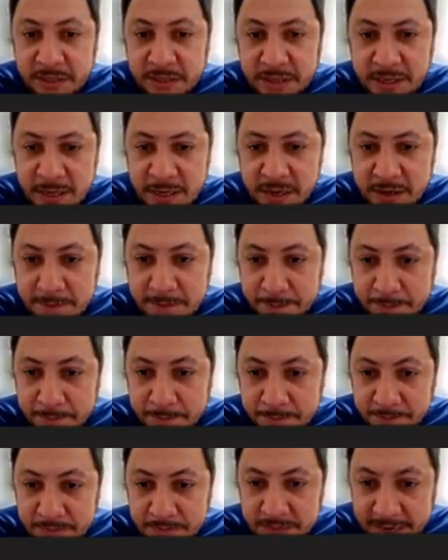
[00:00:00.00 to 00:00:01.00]
here
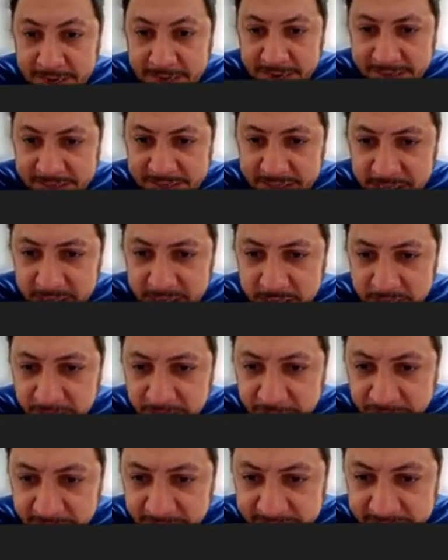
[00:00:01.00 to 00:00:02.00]
RD, in
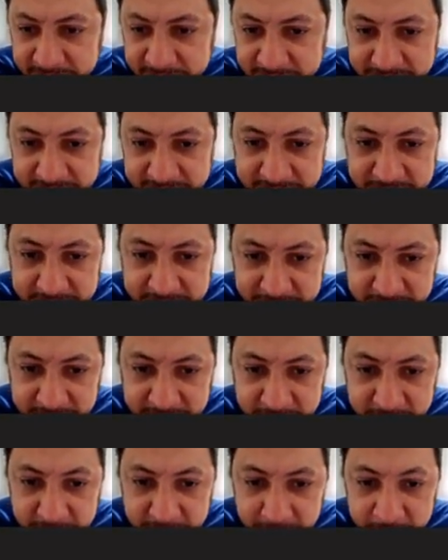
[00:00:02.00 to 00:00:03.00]
fact, is the
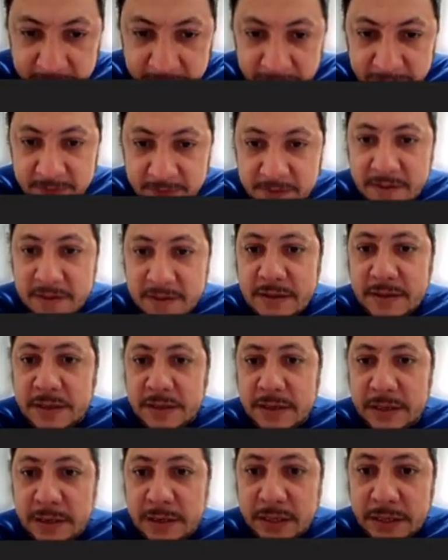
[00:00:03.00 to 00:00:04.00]

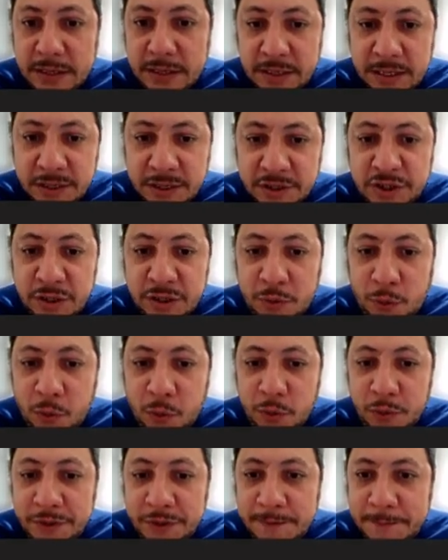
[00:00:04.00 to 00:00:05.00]
tangent
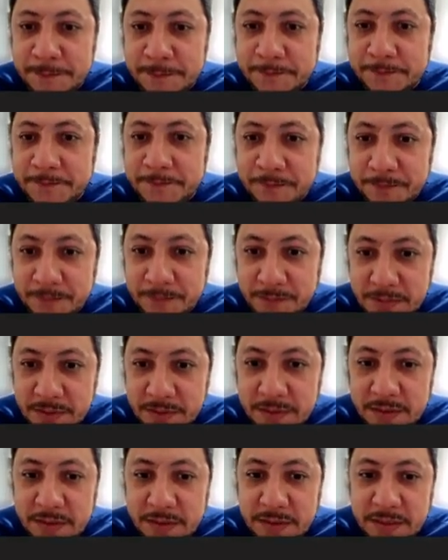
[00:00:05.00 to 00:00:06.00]
cone
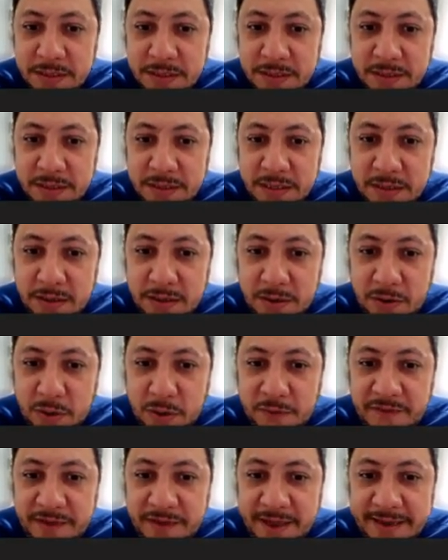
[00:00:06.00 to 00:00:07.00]

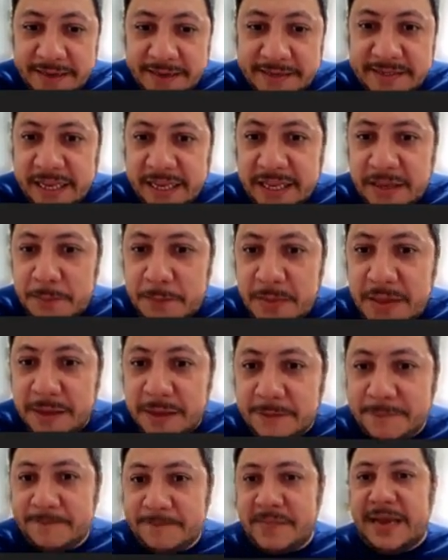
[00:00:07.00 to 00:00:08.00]
of x at P.
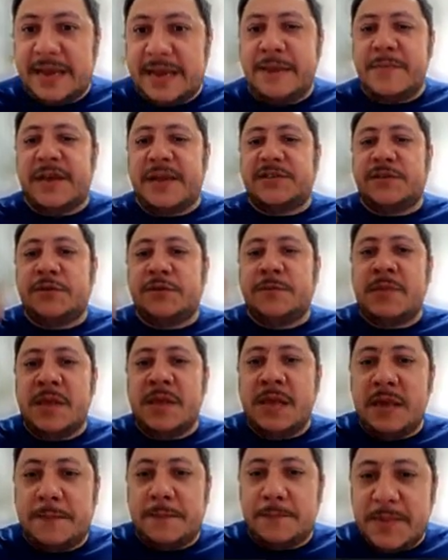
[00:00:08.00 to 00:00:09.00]
I'm assuming
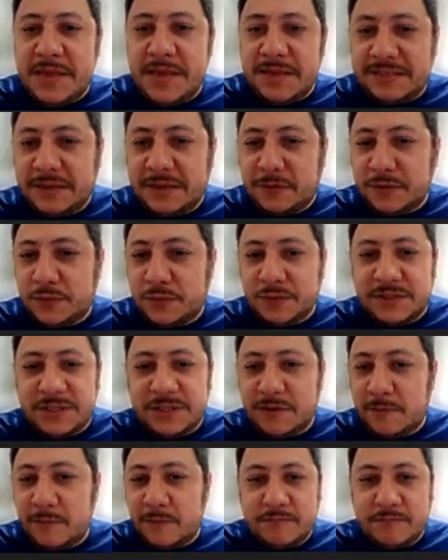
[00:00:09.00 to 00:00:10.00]
here P is equal to 0.